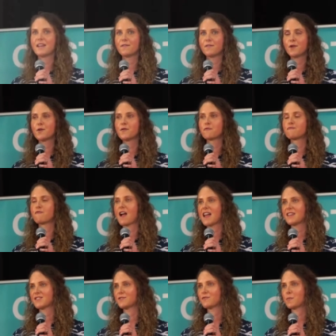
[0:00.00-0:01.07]
of you have
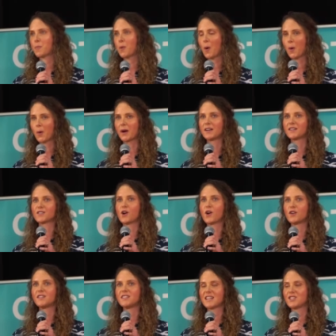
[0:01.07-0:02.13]
read a report
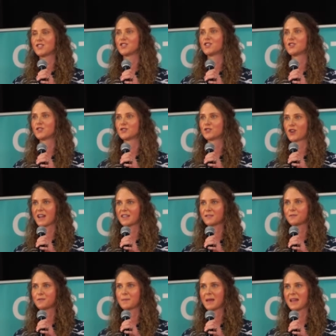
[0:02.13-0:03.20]
on digital
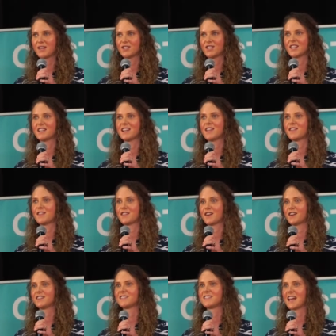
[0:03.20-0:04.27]
transformation in the
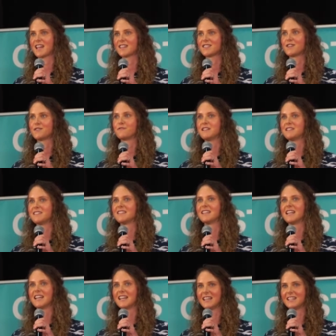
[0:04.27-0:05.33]
third sector
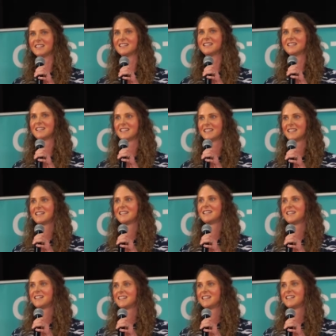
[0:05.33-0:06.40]
recently?
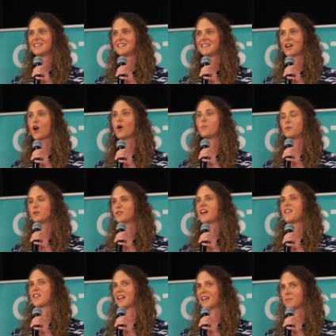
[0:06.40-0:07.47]
Almost, I
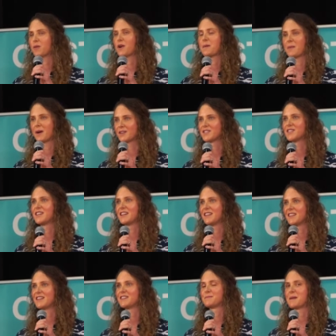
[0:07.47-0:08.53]
think, pretty much
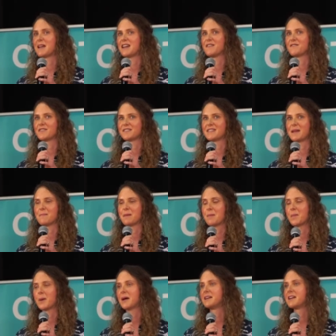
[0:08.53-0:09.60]
as many of the same
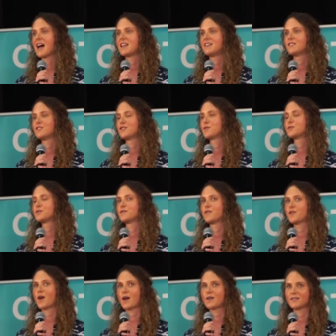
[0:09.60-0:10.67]
people. And those of
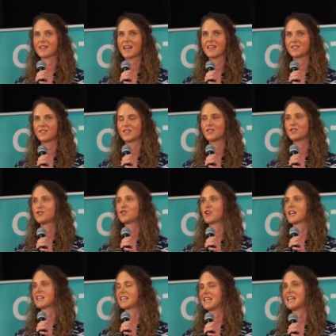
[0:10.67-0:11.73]
you outside this
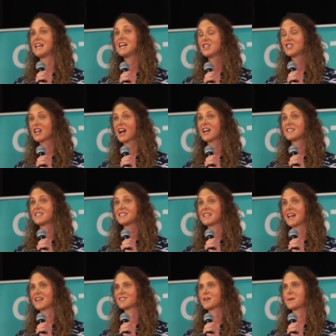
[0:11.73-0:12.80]
strictly charity
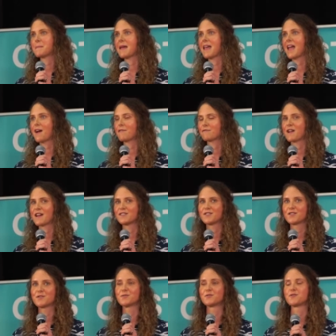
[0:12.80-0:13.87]
sector may have read
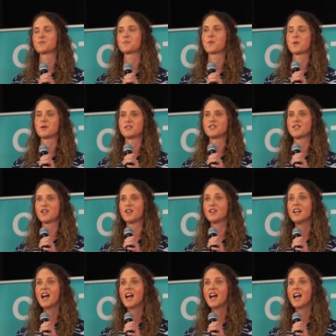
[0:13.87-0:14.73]
those reports too.